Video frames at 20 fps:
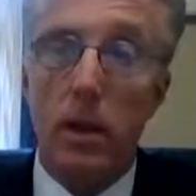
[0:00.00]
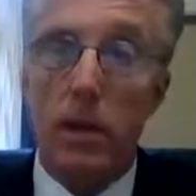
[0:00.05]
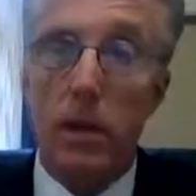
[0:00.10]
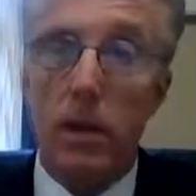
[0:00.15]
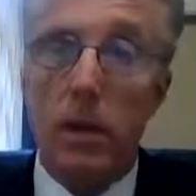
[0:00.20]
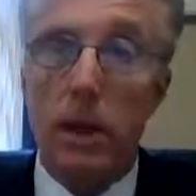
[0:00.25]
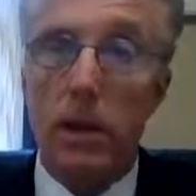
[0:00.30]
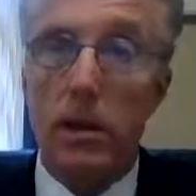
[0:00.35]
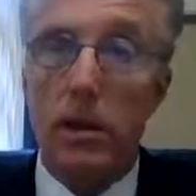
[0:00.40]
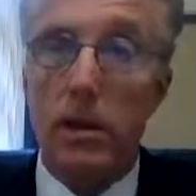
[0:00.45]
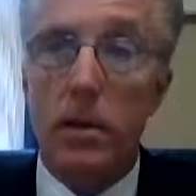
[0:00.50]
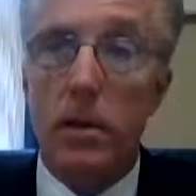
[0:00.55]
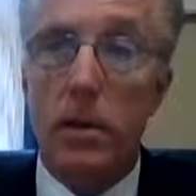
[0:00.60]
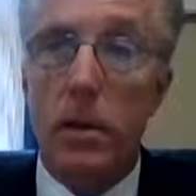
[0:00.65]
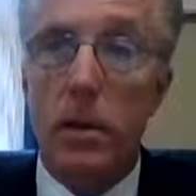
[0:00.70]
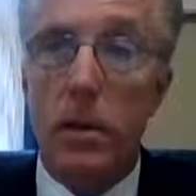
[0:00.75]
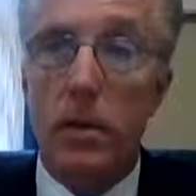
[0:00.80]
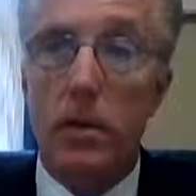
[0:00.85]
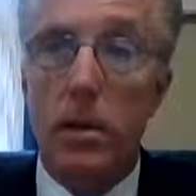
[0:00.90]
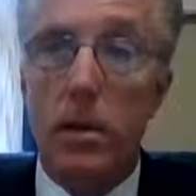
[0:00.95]
The answer to
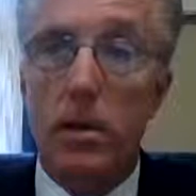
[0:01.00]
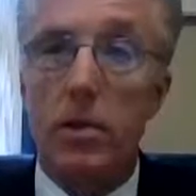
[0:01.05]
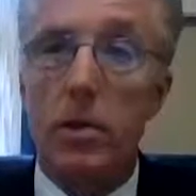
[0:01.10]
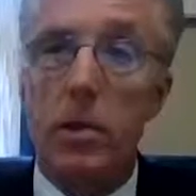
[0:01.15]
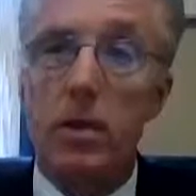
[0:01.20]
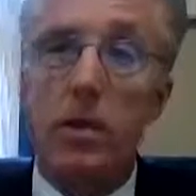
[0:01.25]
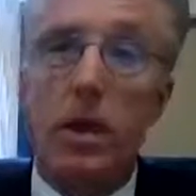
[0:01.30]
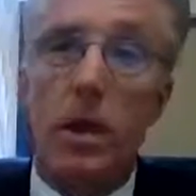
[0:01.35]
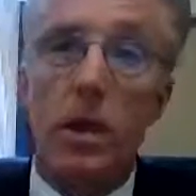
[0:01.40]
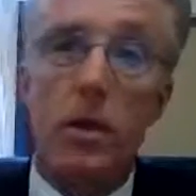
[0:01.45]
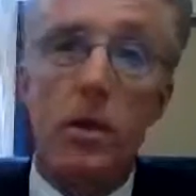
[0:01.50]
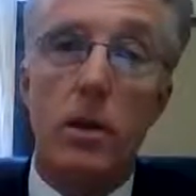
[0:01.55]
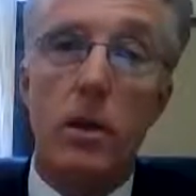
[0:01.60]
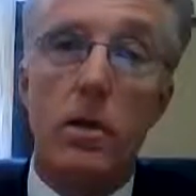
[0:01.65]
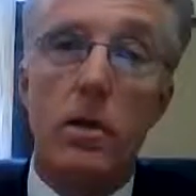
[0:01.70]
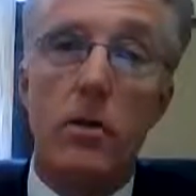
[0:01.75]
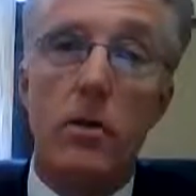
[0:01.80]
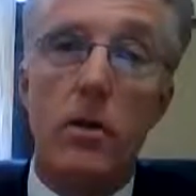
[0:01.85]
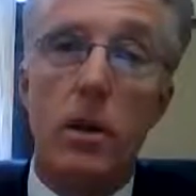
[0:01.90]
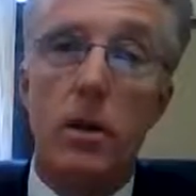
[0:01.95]
that question depends on
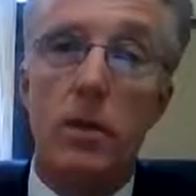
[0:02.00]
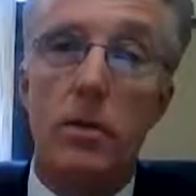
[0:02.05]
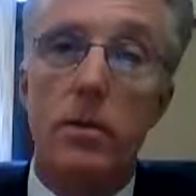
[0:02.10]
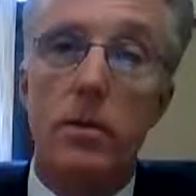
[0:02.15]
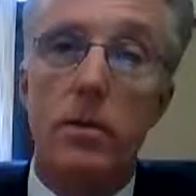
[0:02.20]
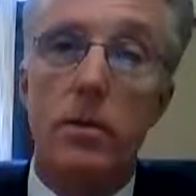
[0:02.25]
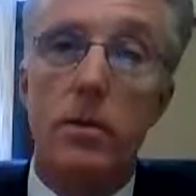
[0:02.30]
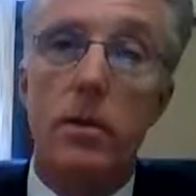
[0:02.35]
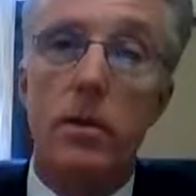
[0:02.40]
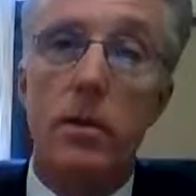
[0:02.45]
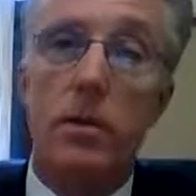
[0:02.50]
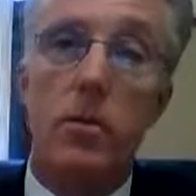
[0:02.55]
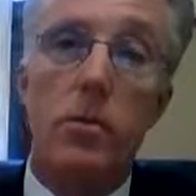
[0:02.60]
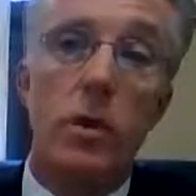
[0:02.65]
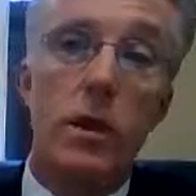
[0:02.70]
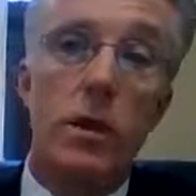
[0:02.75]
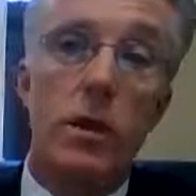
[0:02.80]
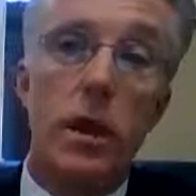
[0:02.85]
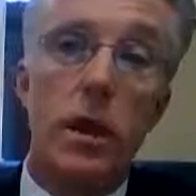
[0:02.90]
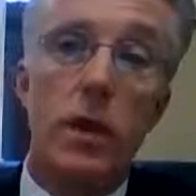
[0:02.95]
the reason for the
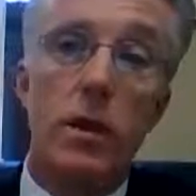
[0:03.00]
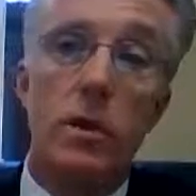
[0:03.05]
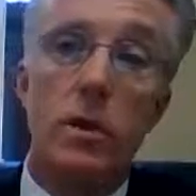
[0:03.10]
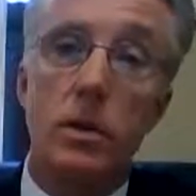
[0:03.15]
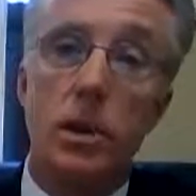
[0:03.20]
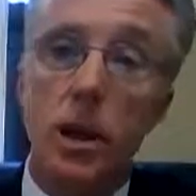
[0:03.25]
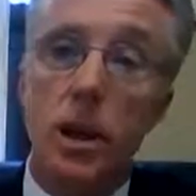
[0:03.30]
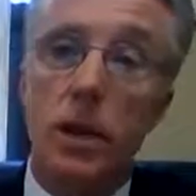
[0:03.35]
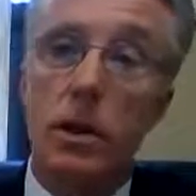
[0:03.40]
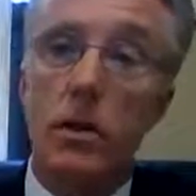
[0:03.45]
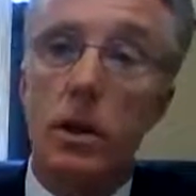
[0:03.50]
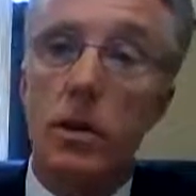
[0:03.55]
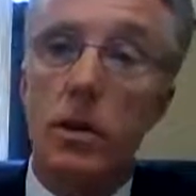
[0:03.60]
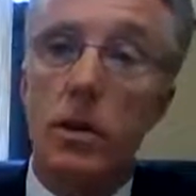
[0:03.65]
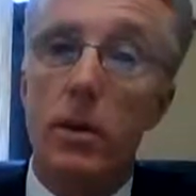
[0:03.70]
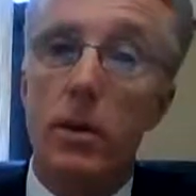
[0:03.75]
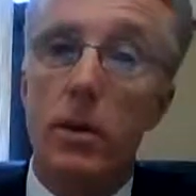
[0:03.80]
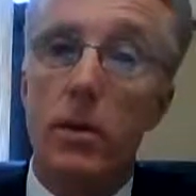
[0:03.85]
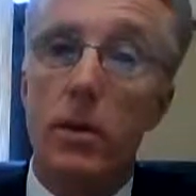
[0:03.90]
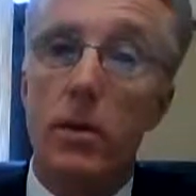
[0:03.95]
transaction not going
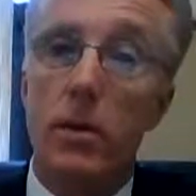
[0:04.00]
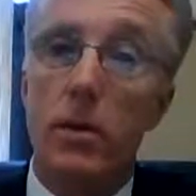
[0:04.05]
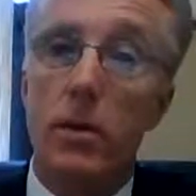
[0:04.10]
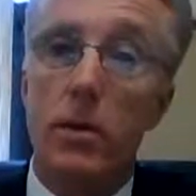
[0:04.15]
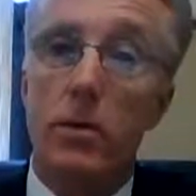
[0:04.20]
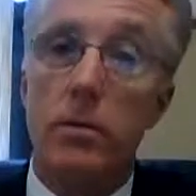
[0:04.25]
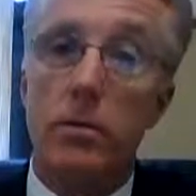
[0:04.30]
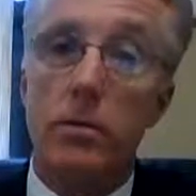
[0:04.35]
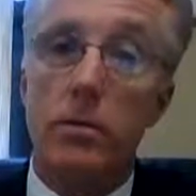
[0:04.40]
to closing.